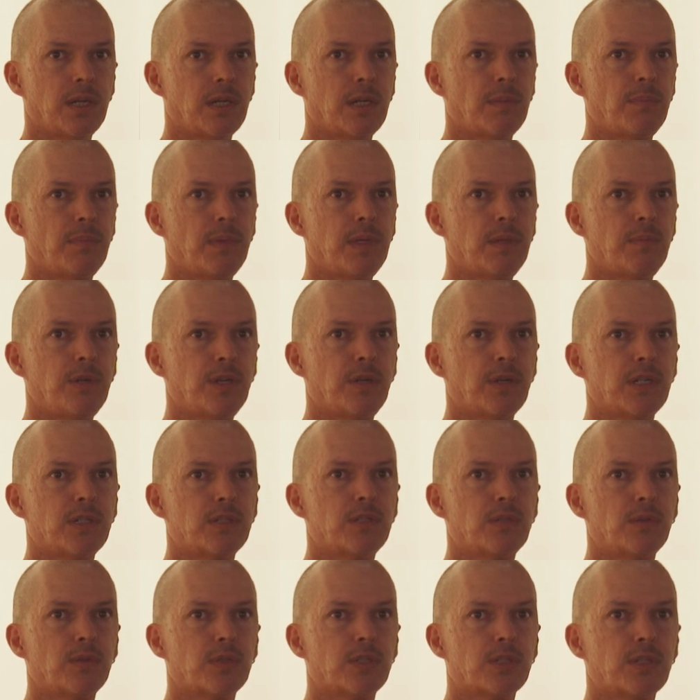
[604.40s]
um, immigrated
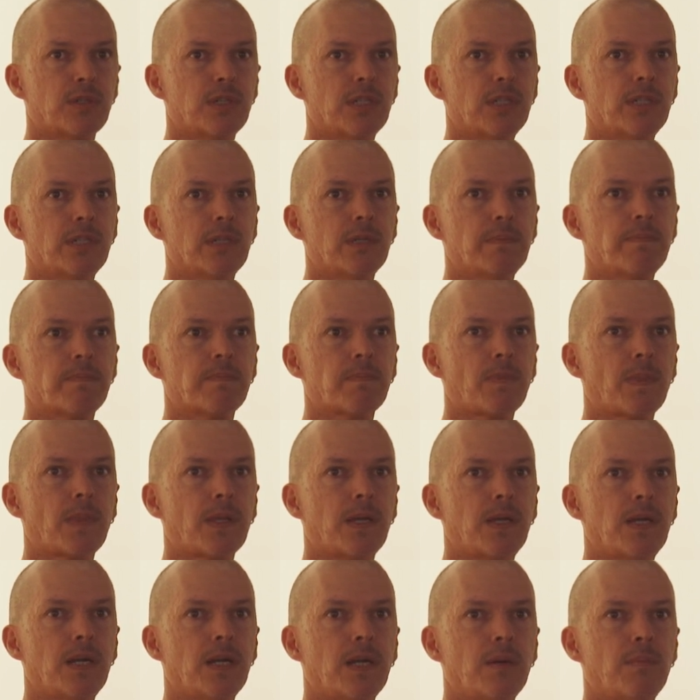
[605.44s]
to Australia,
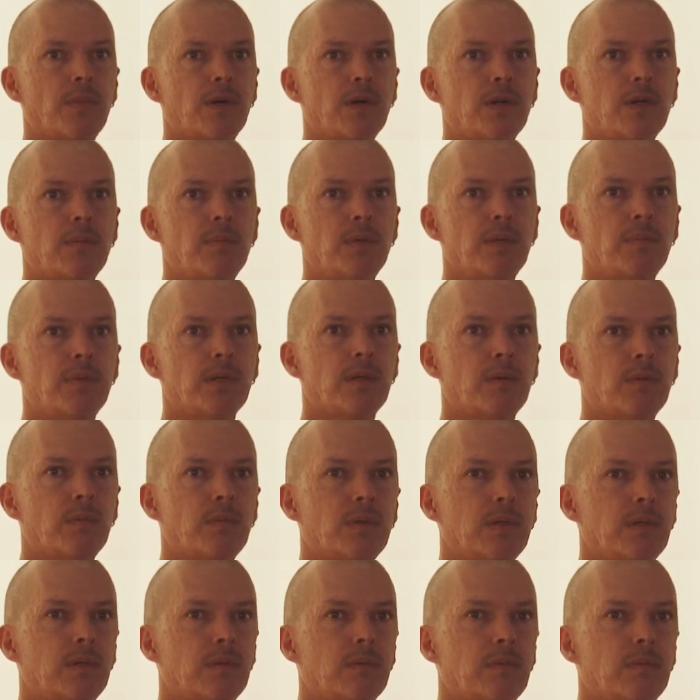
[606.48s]
um, I remember
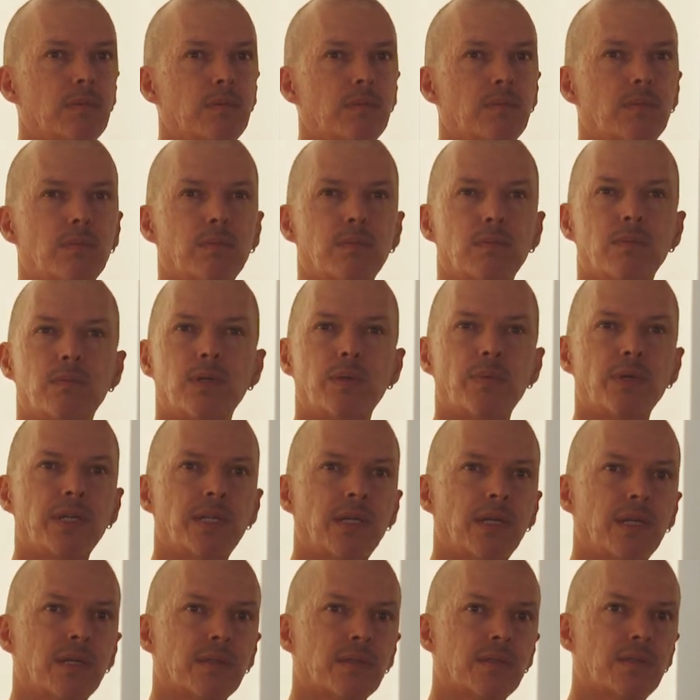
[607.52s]
we, we
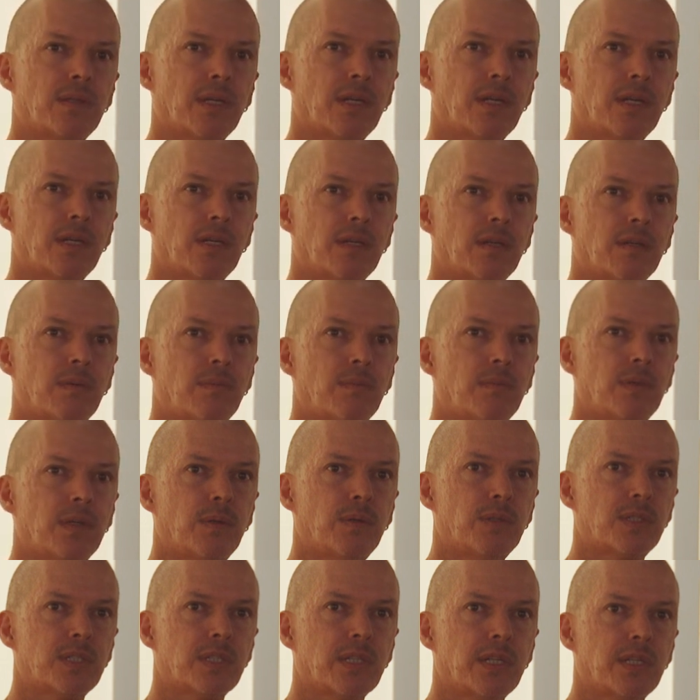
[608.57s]
went out uh, where
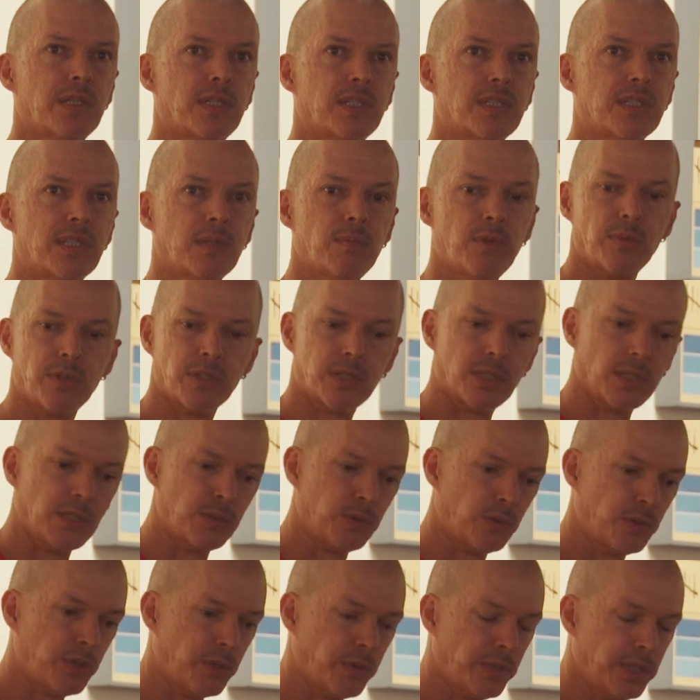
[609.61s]
we were staying in the suburb, and there's a
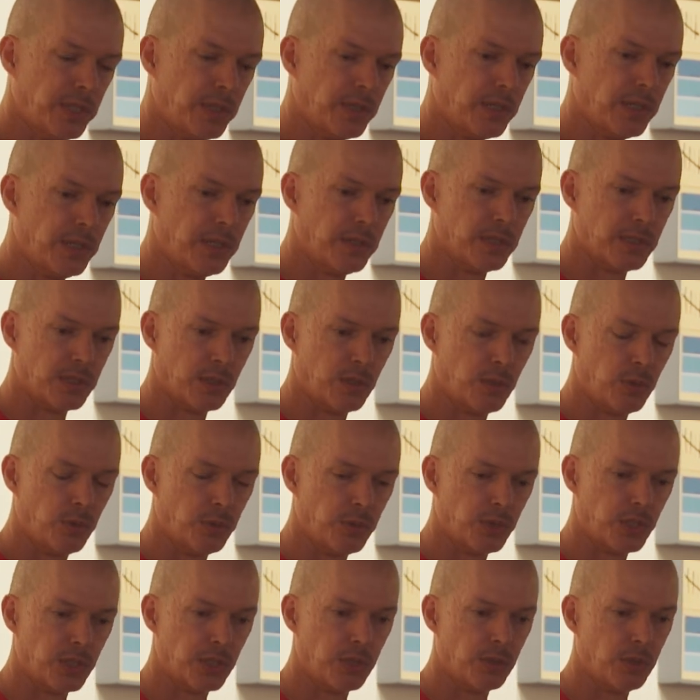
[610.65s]
little creek there, and there's a
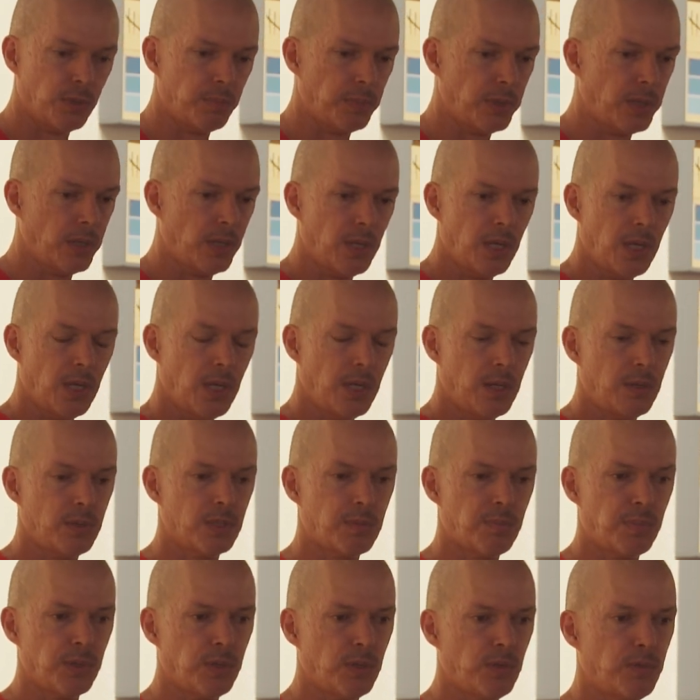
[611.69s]
corner shop. It
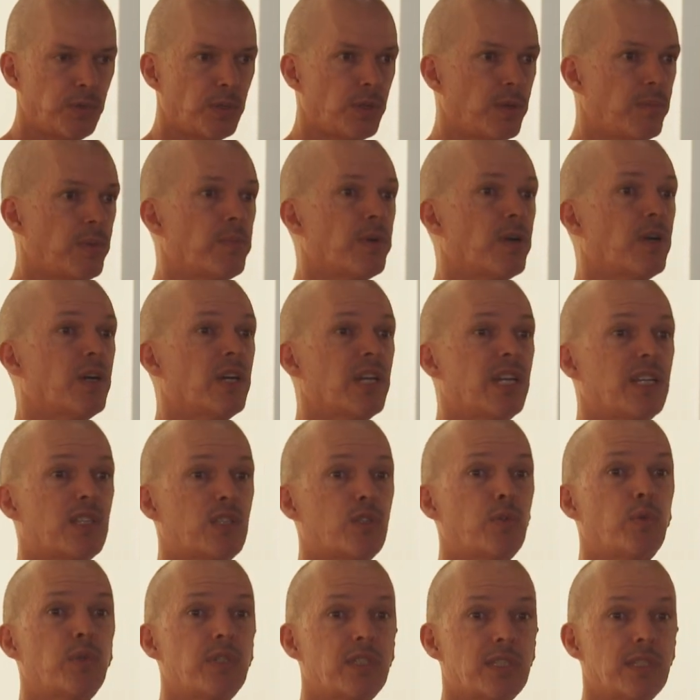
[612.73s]
was beautiful. I remember I ate
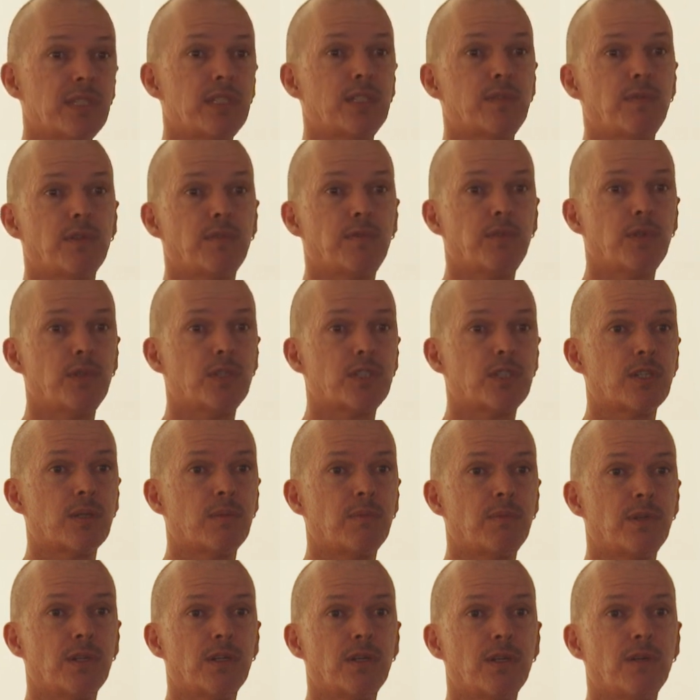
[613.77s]
Twisties for the first time
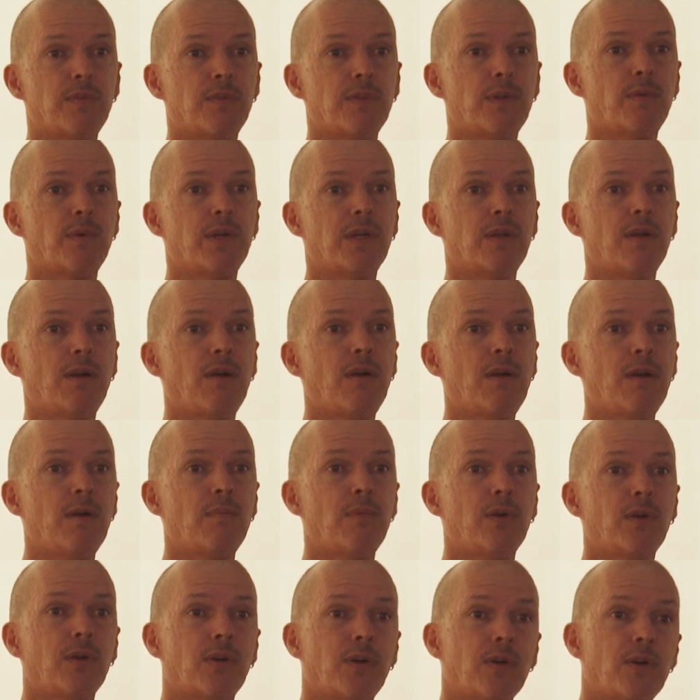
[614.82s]
in my life, and I went, "Oh
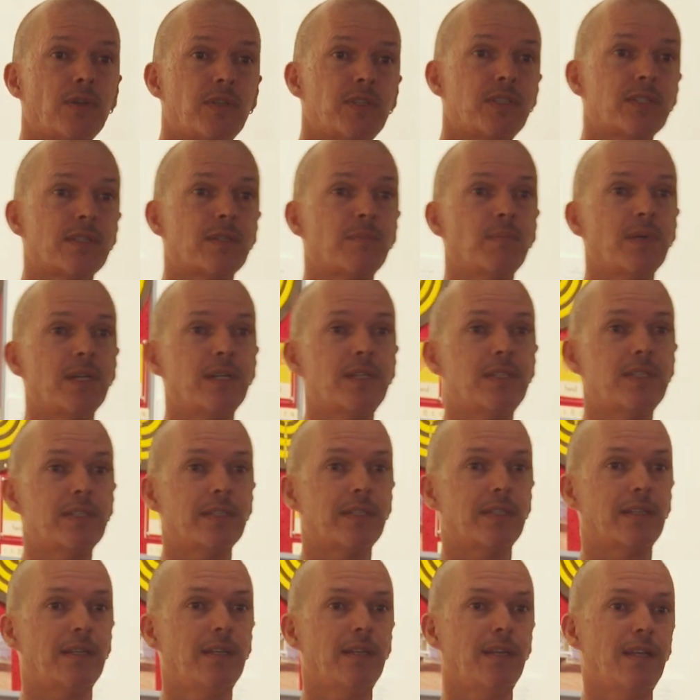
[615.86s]
my god, this is
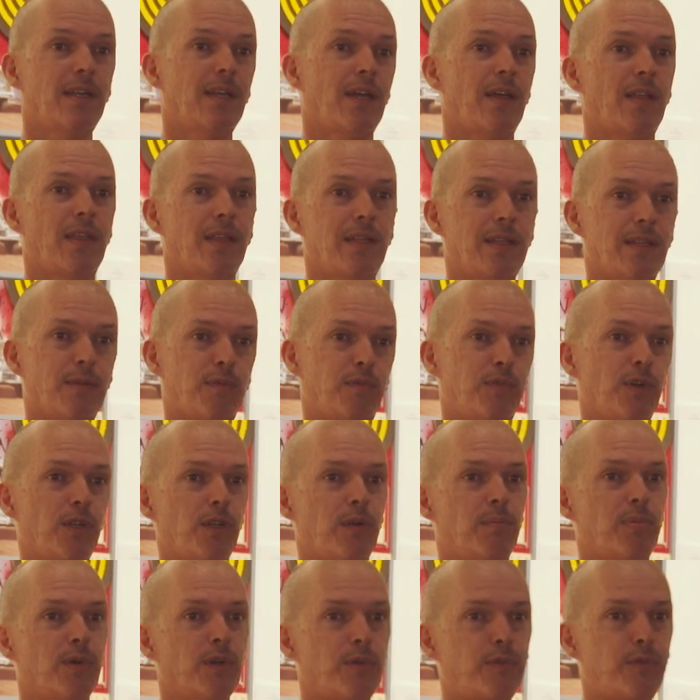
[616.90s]
amazing!" And then
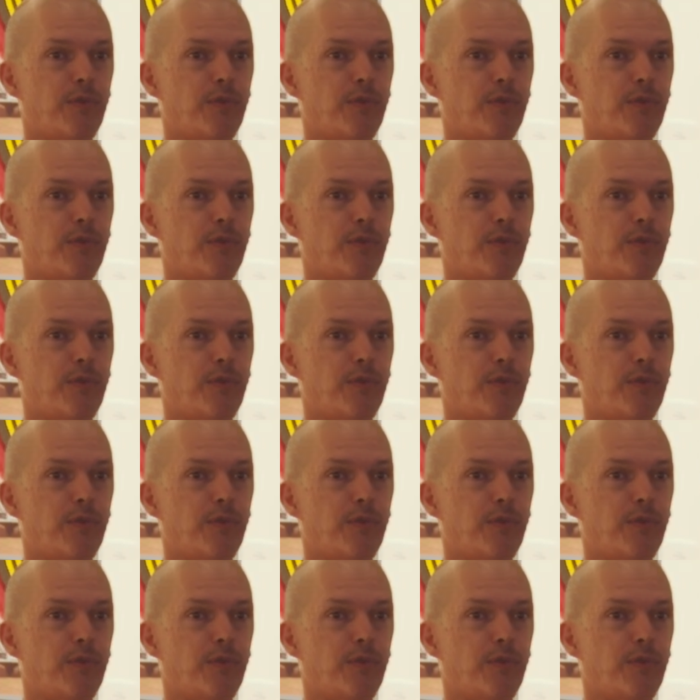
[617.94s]
followed by